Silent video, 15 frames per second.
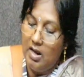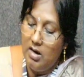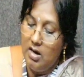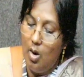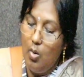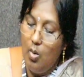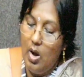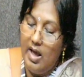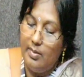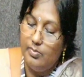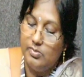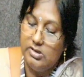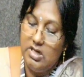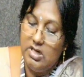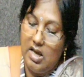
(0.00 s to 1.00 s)
Now I am
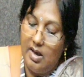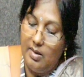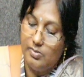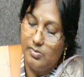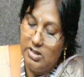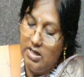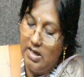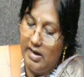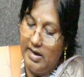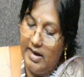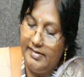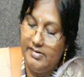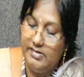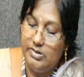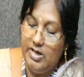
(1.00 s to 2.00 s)
seeing
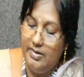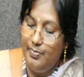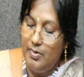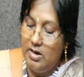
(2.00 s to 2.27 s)
again C,